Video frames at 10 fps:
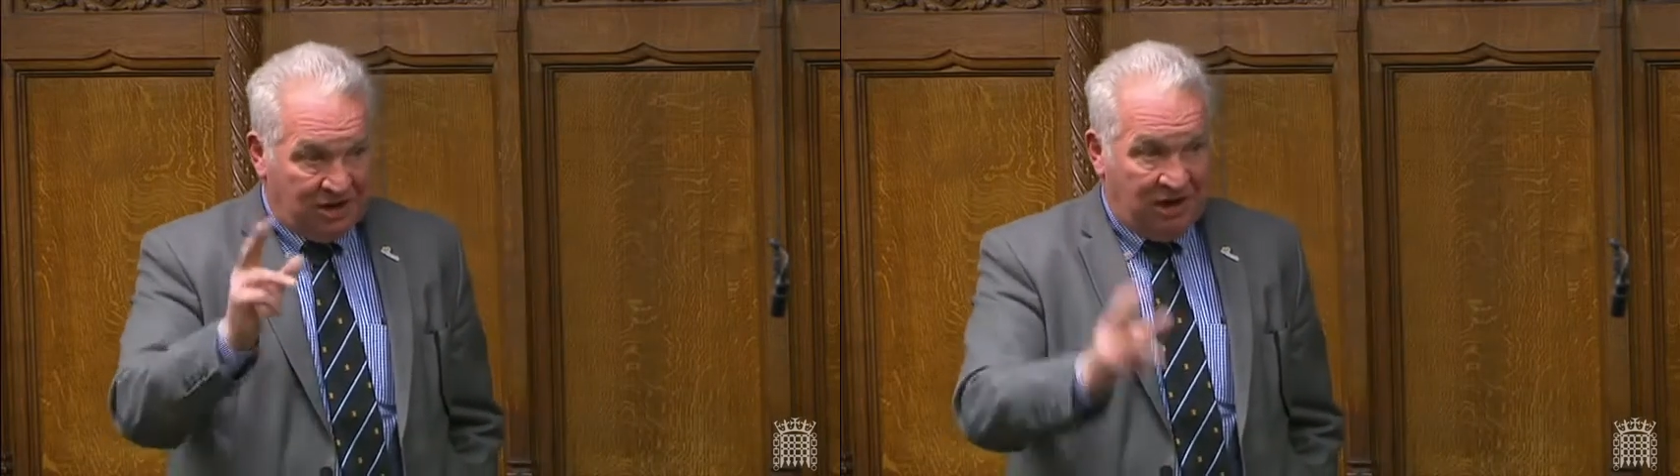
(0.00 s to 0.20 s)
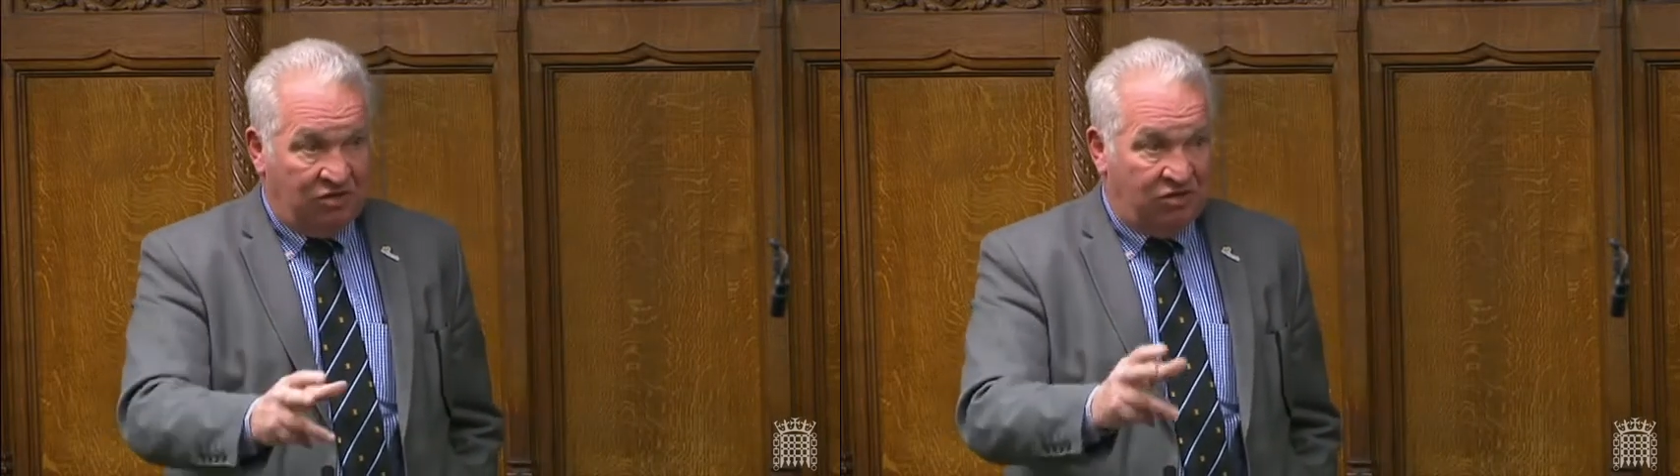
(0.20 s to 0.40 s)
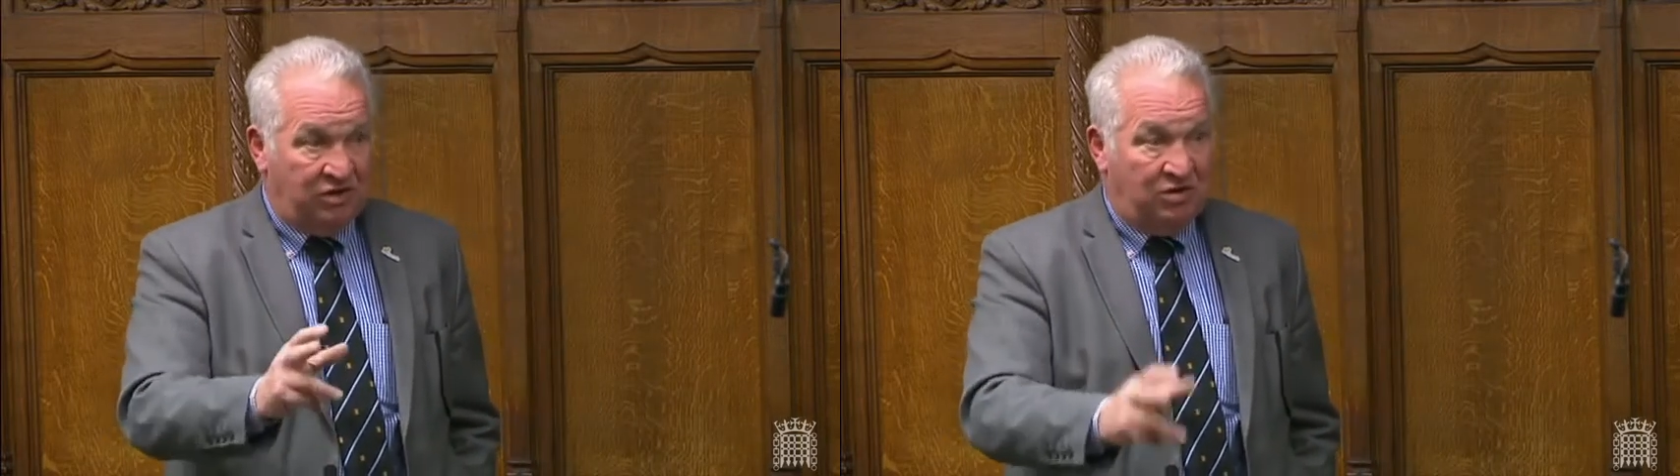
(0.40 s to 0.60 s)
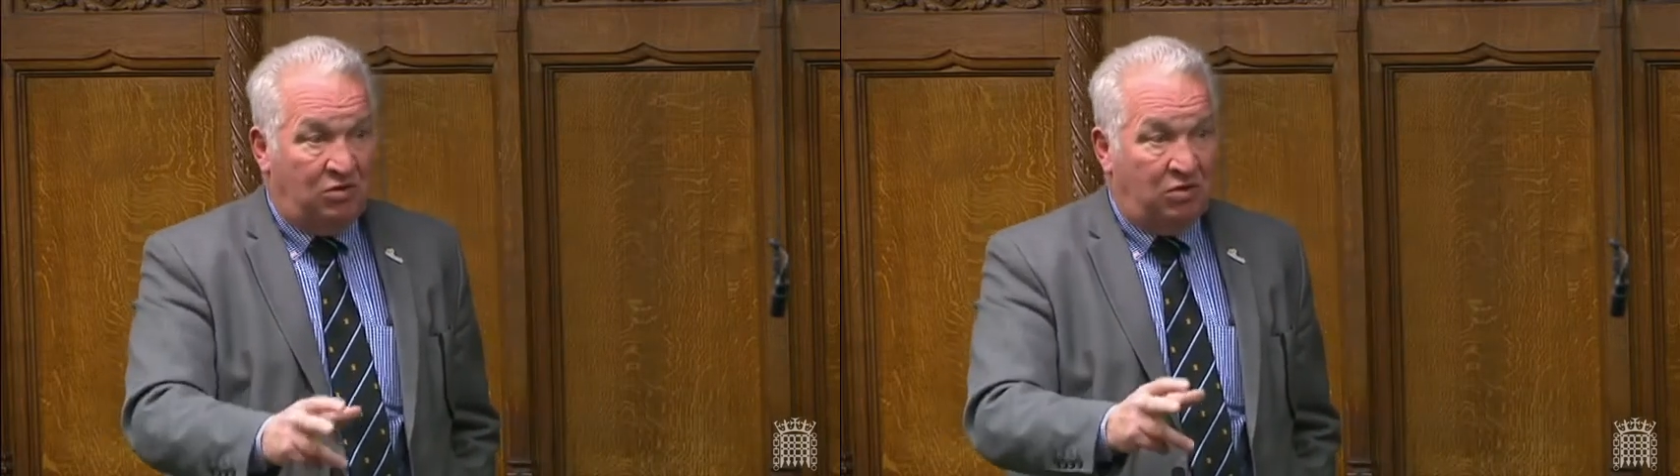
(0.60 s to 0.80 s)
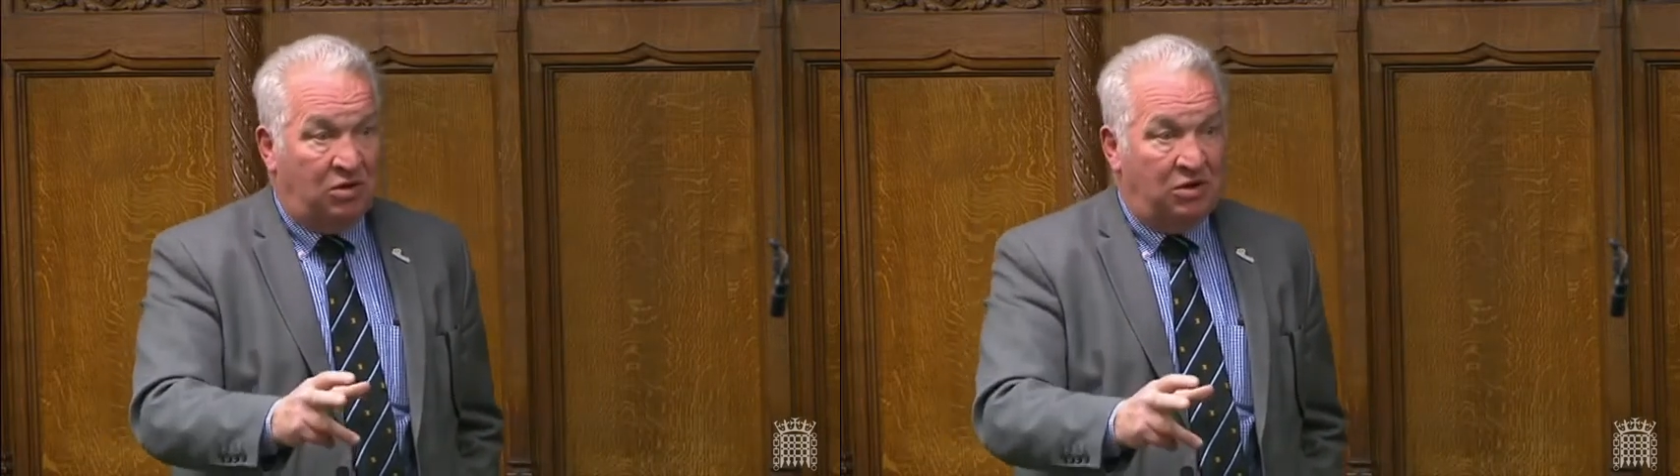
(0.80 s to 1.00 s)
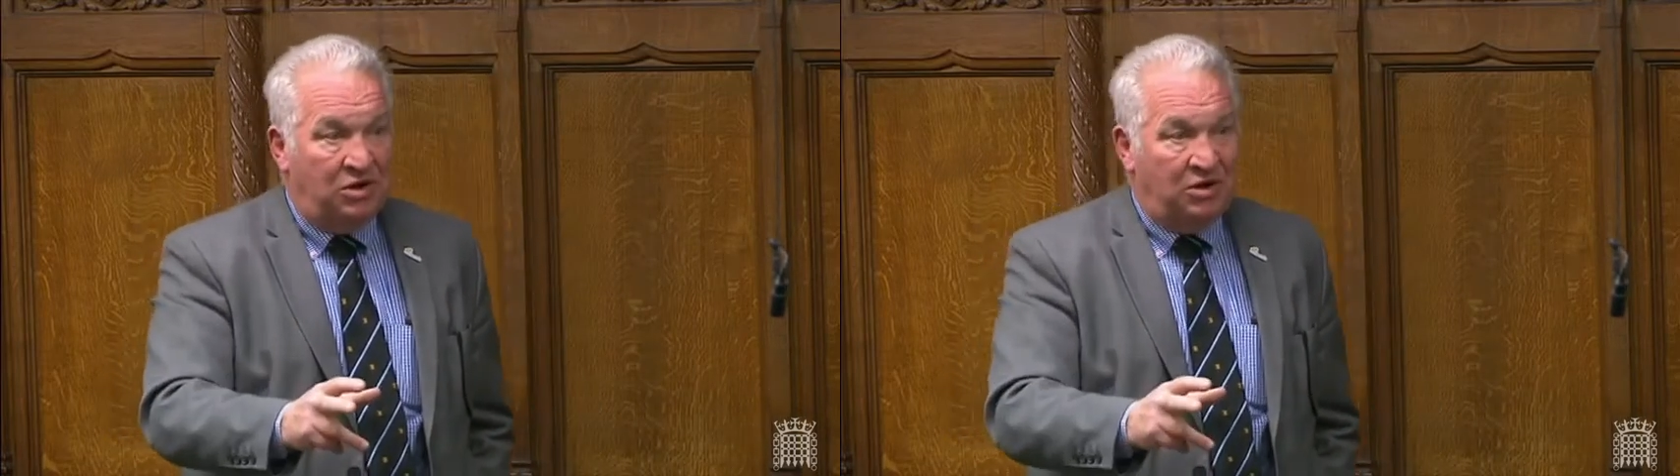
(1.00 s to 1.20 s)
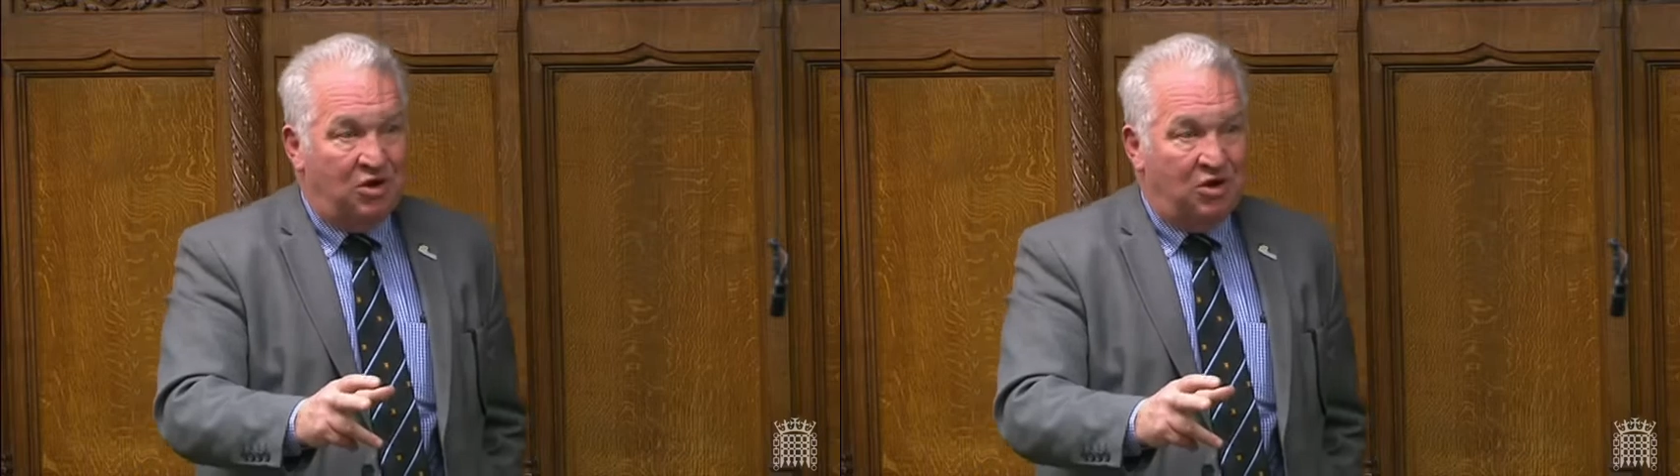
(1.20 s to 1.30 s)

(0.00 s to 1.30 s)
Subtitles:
That's the law.